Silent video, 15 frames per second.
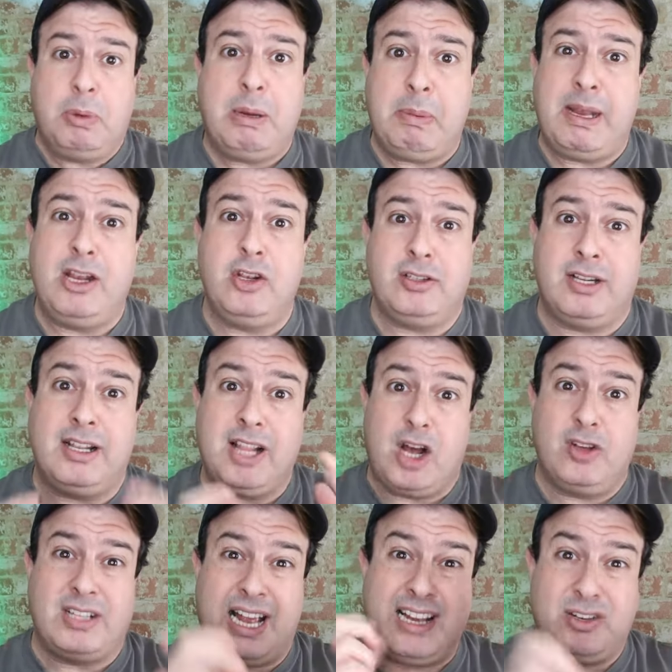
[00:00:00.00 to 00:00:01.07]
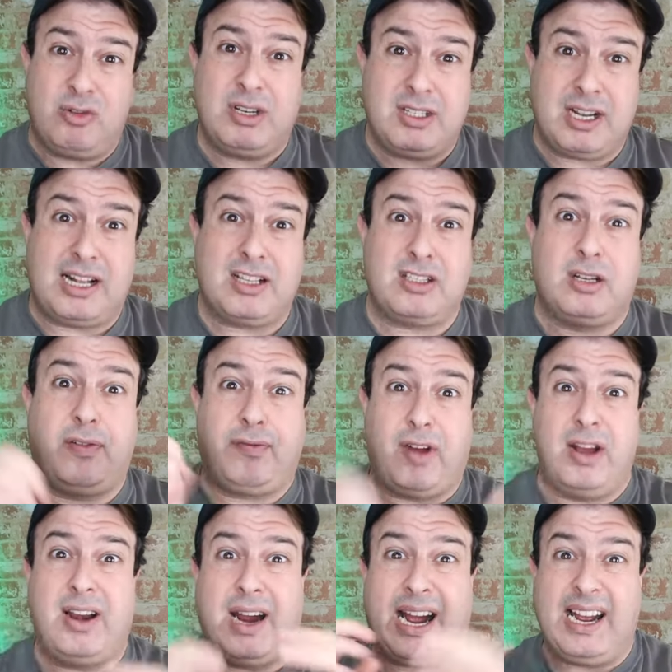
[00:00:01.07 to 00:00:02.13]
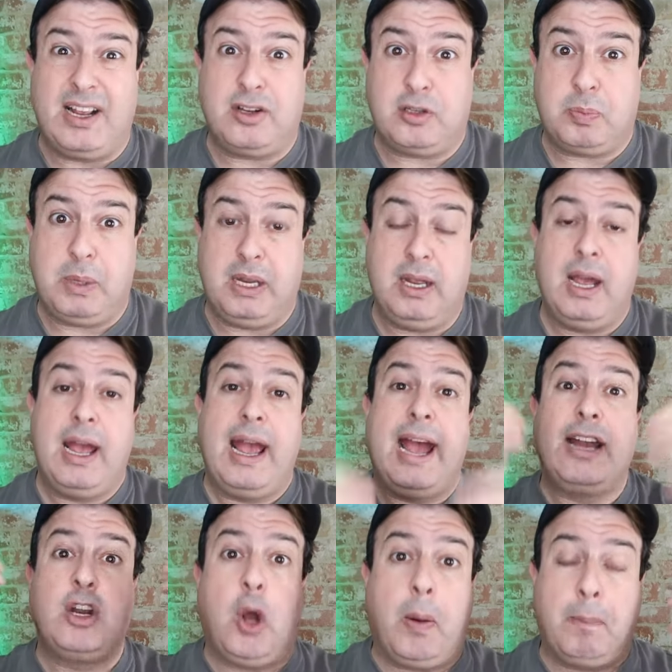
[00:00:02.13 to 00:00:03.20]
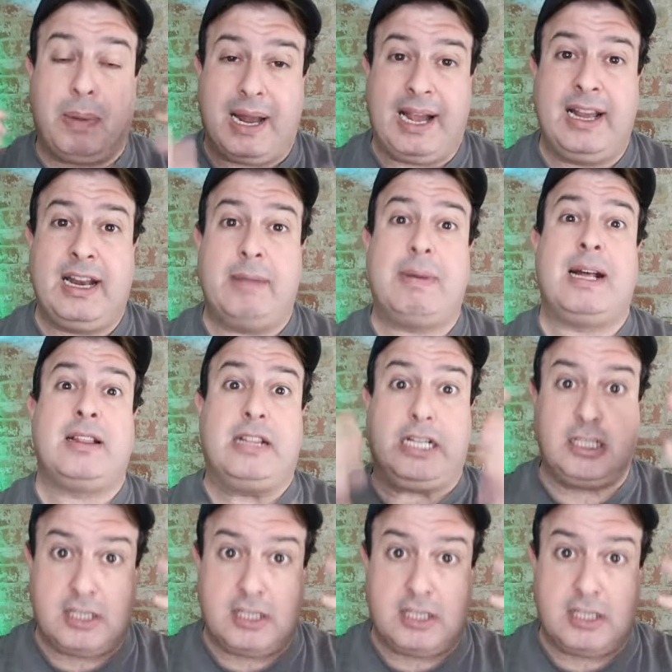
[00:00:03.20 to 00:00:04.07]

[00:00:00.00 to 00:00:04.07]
we be using those as results to phone an I S P and complain about the